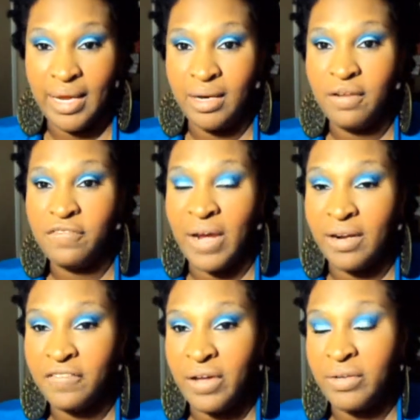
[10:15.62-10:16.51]
again,
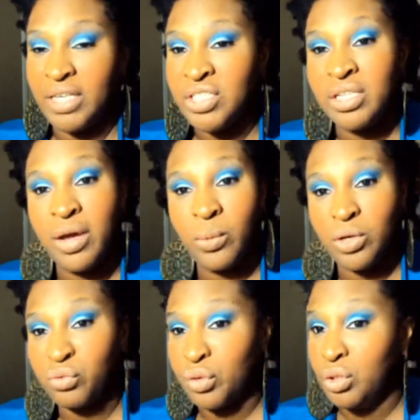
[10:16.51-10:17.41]
find a foundation
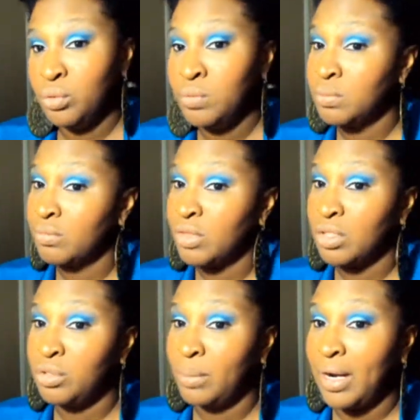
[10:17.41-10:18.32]
that works for you.
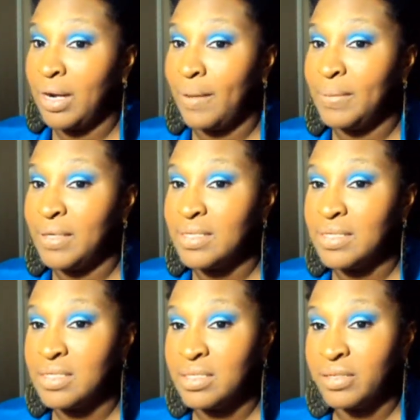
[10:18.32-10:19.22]
You might not
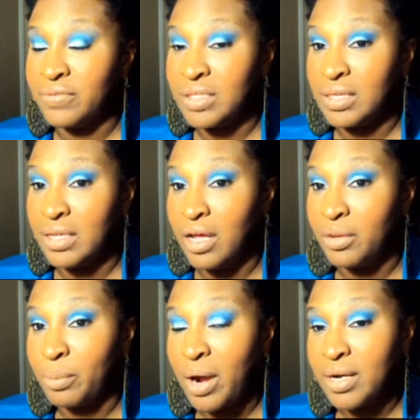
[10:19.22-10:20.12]
be as sensitive to
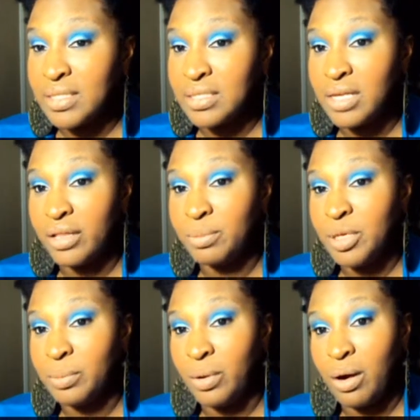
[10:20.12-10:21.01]
other products as
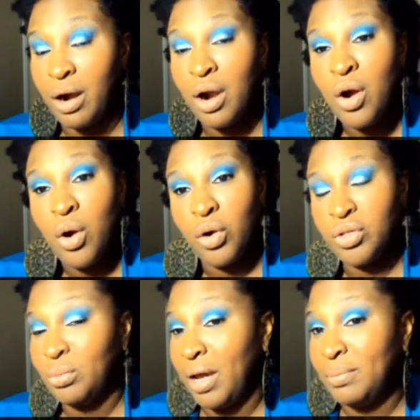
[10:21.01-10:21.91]
other people are,
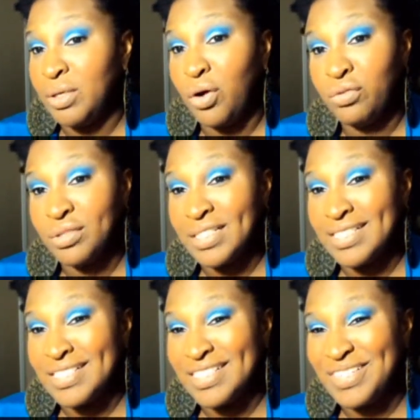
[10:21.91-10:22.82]
or you might be
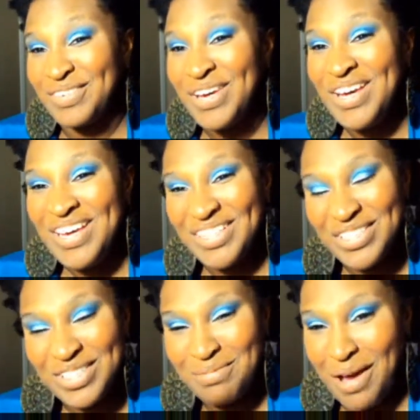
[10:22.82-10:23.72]
overly sensitive.
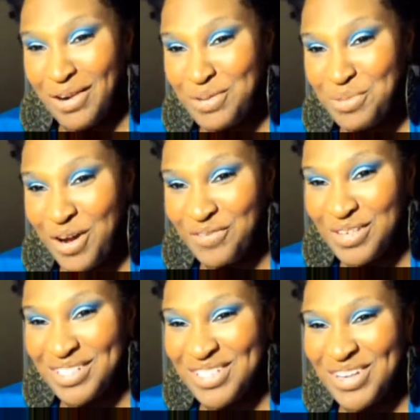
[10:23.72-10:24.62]
It's just a matter of
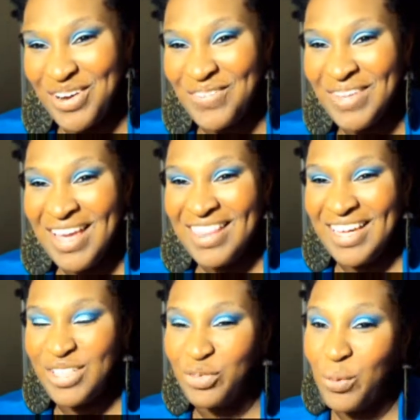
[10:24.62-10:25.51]
preference. So
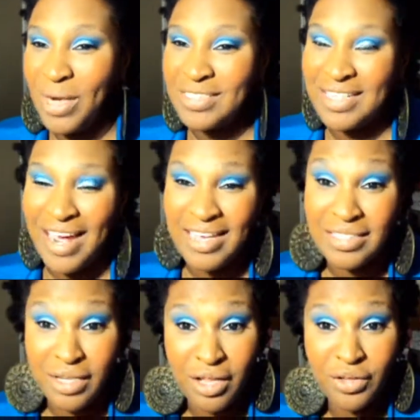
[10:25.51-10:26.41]
thanks for watching,
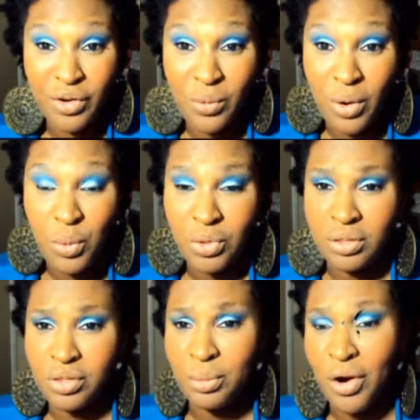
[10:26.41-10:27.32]
guys, and color your
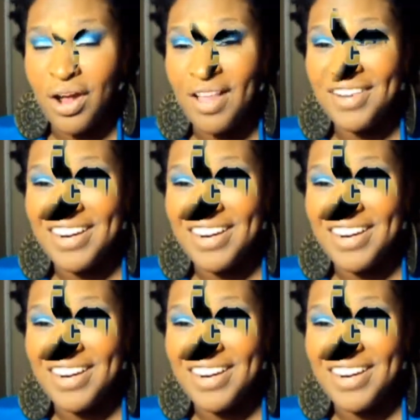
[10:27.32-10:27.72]
world with a little more